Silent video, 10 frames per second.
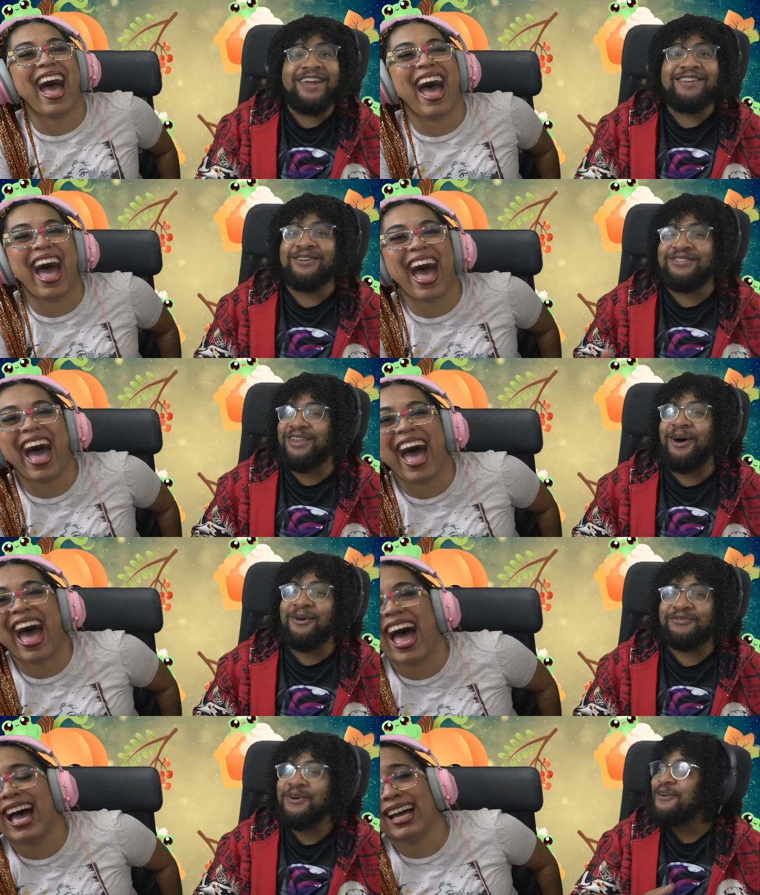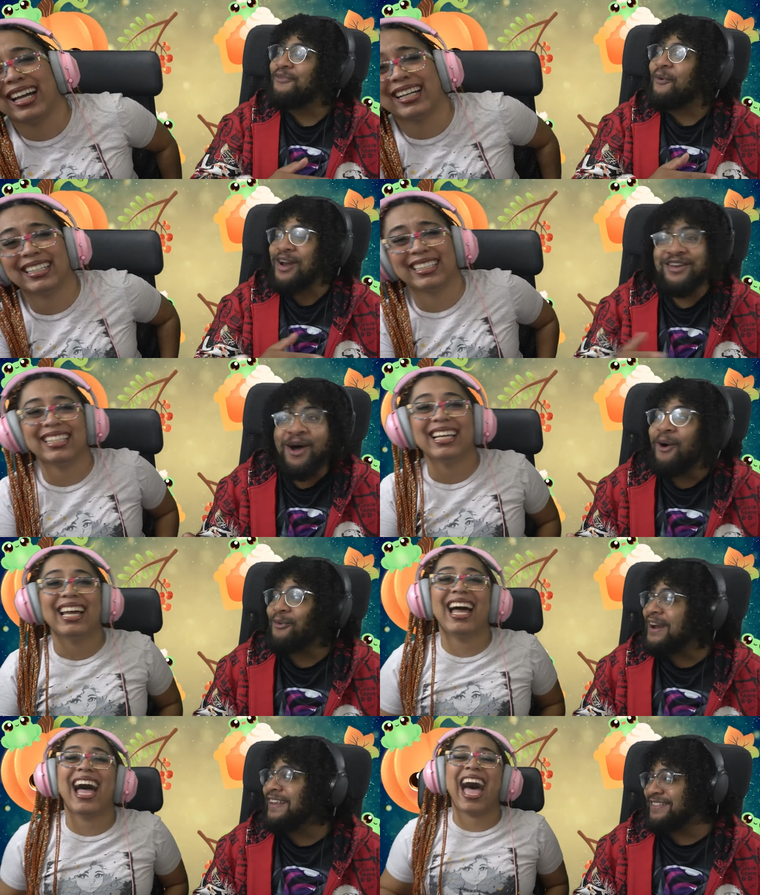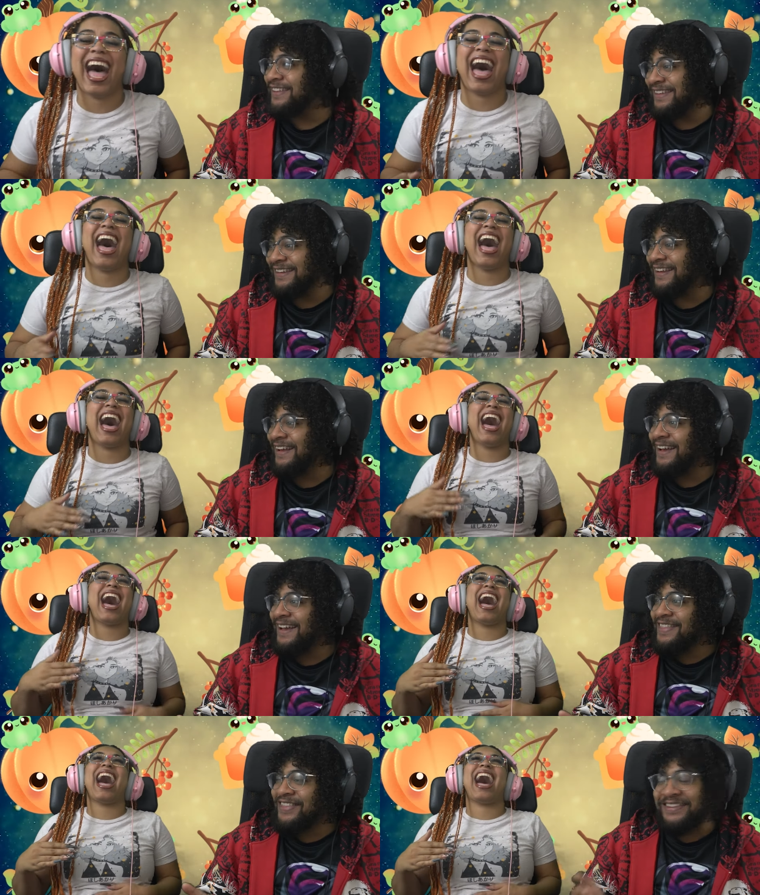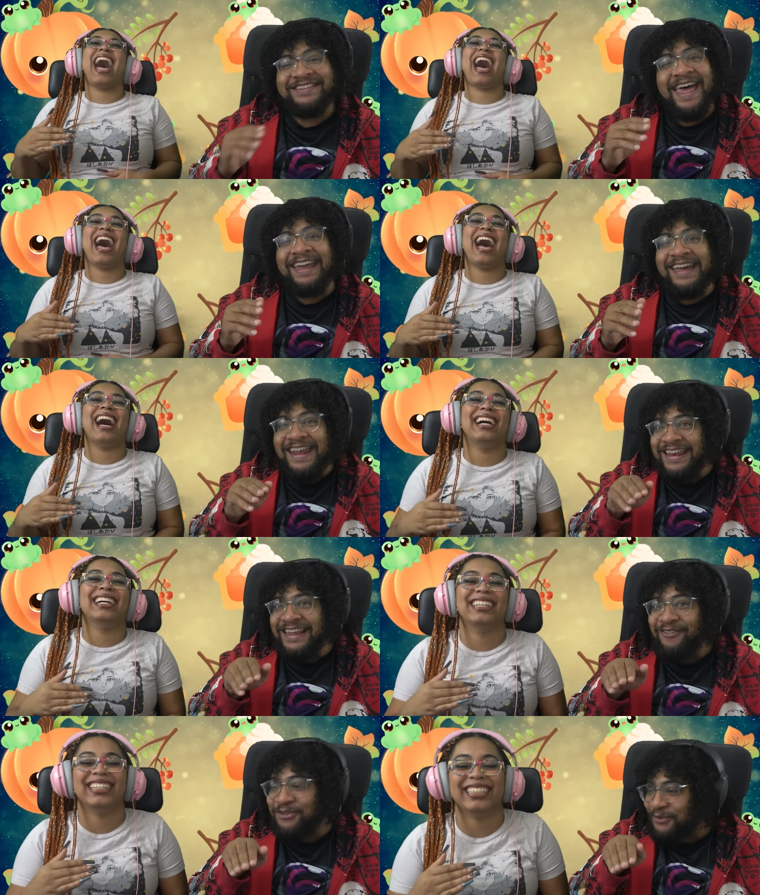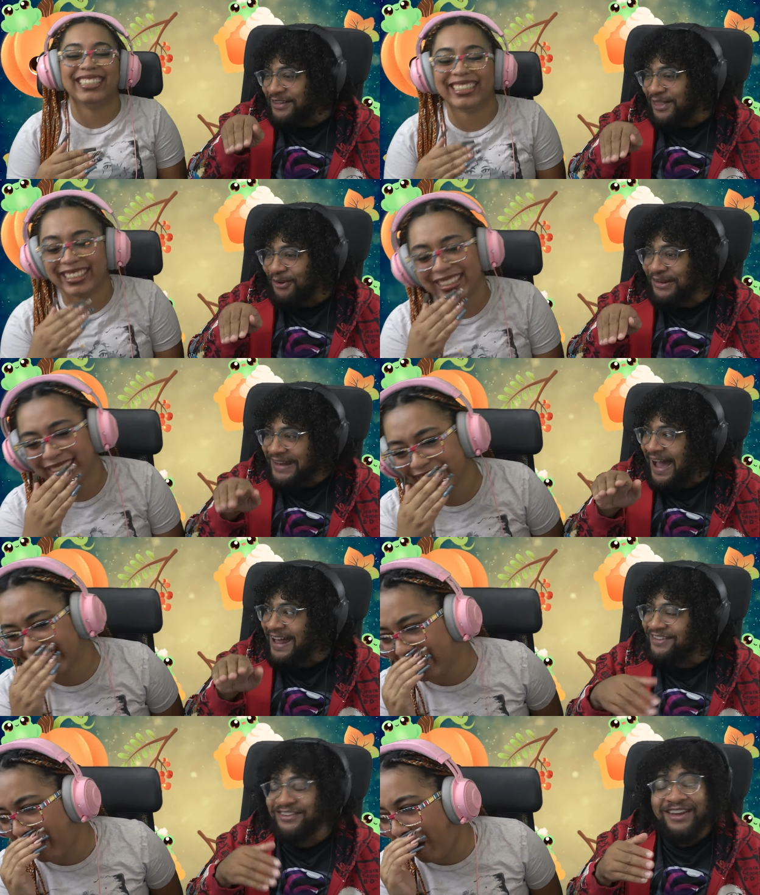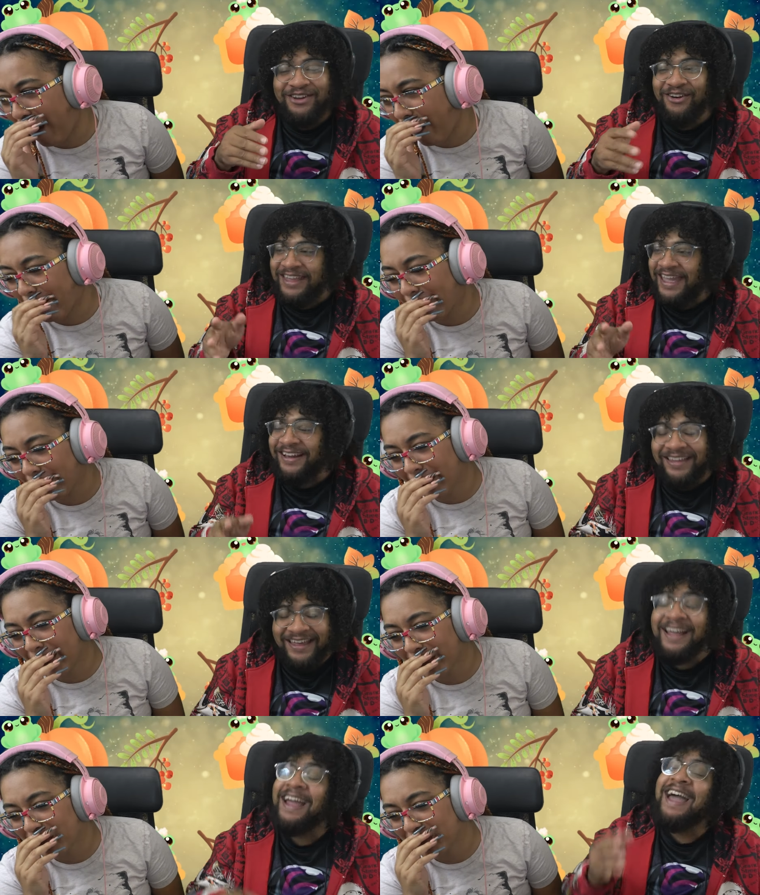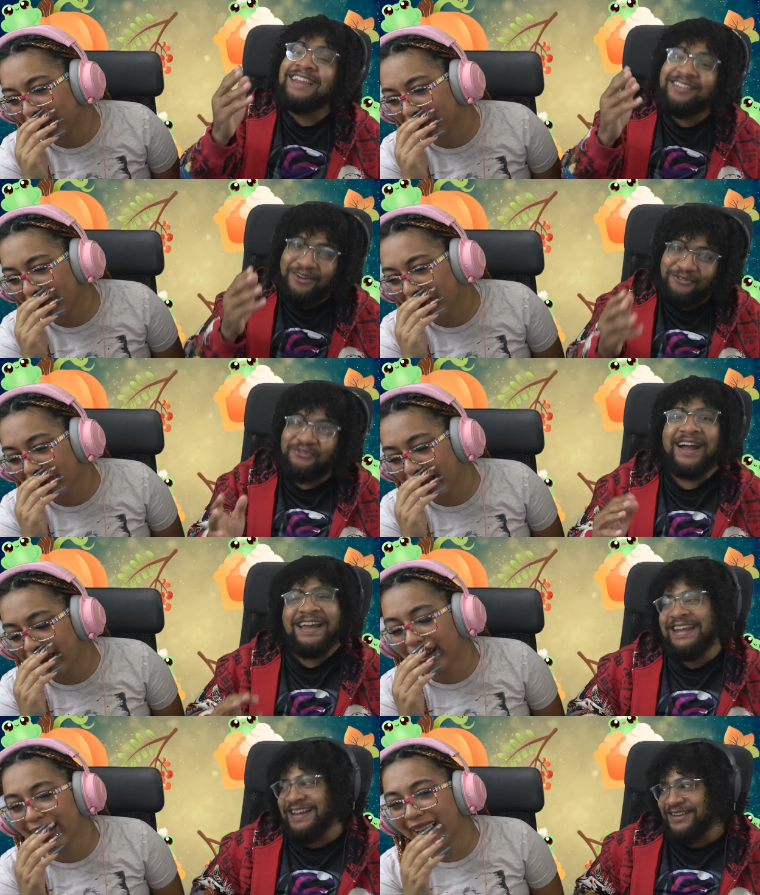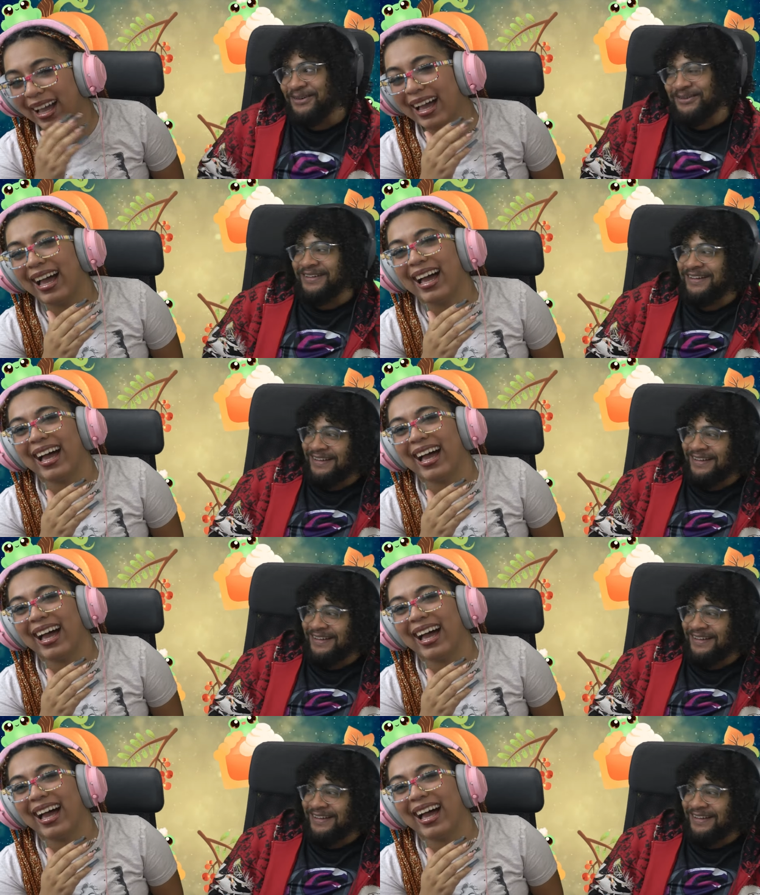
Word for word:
Speaker 1: shit yourself for no reason. the second it gives you a little nudge, you're giggling and he's gonna fucking eat you.